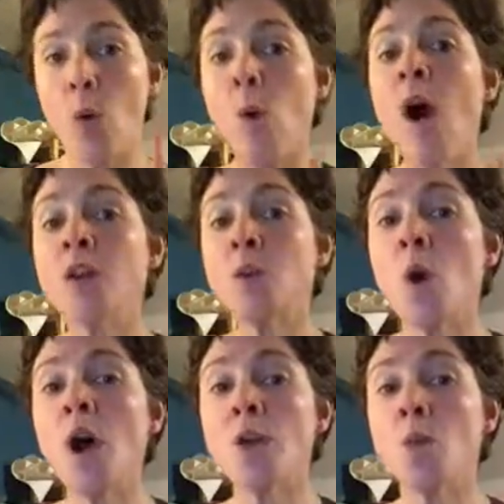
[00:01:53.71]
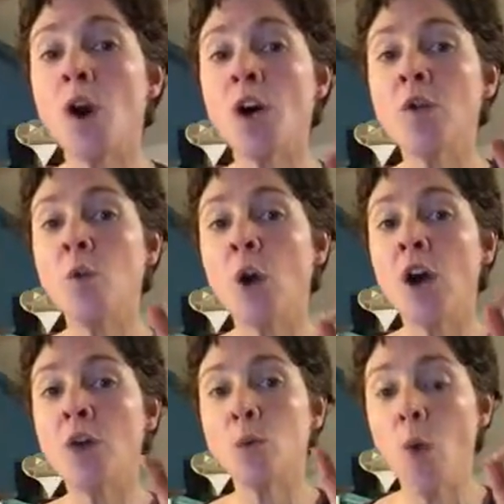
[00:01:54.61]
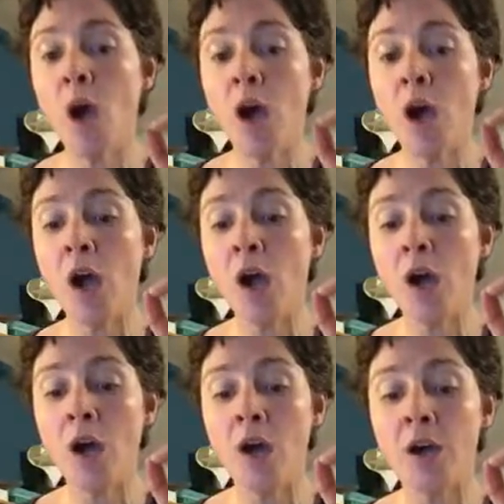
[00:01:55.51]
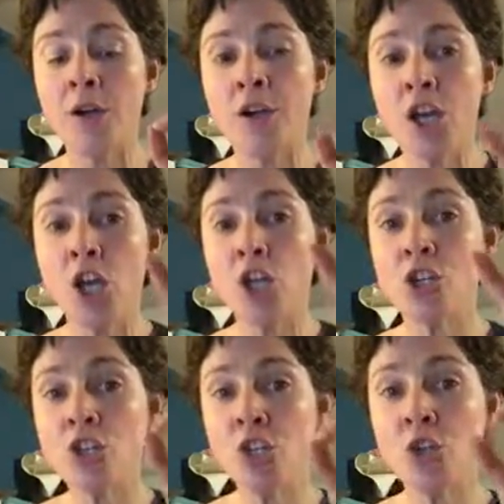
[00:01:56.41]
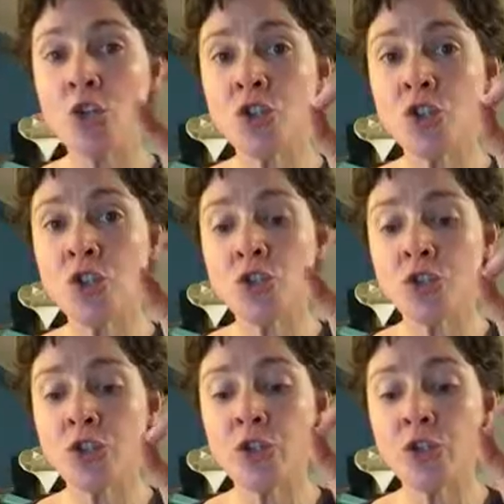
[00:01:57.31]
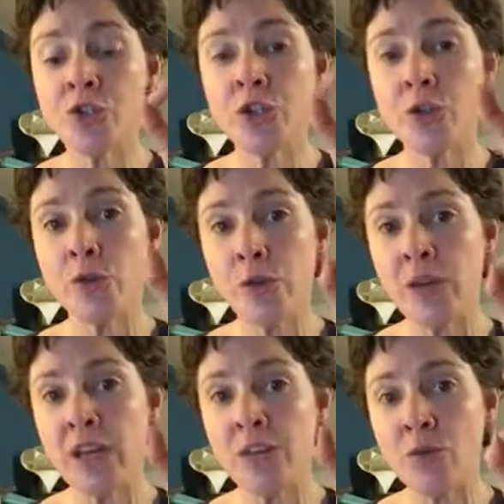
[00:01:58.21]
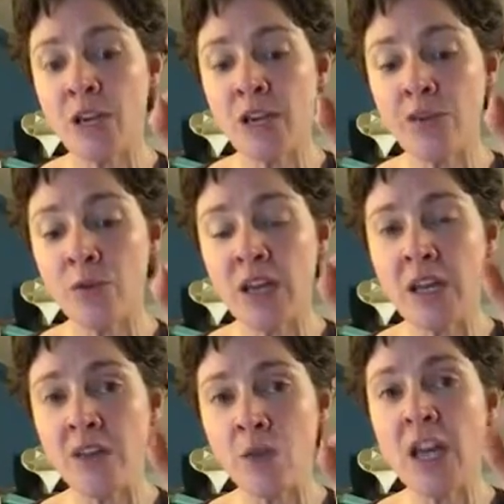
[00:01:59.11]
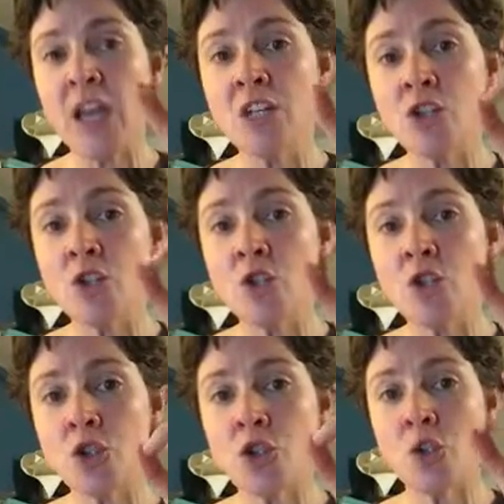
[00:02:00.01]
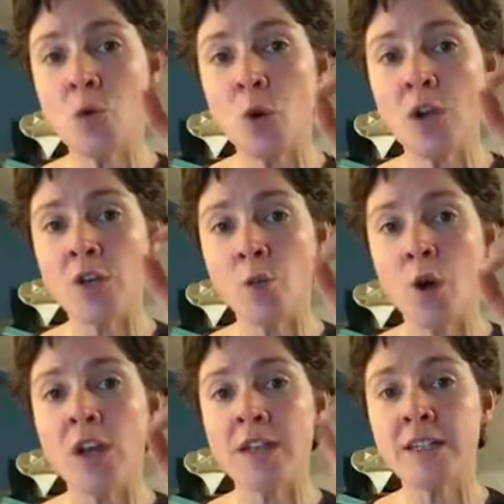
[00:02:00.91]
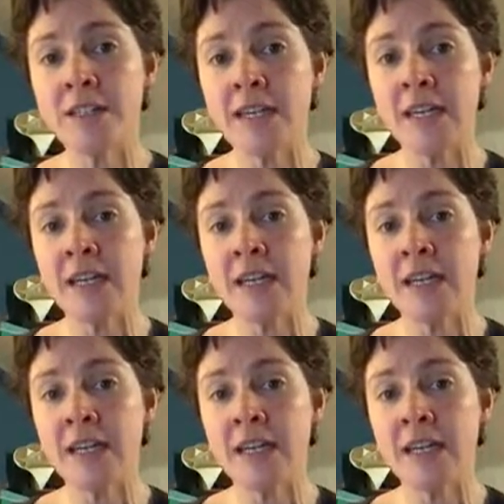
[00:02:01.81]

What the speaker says: 1, 1, 1, 1, 1. 2, 2, 2, 2, 3, 3, 3, 3. 2, 2, 1, 1, D.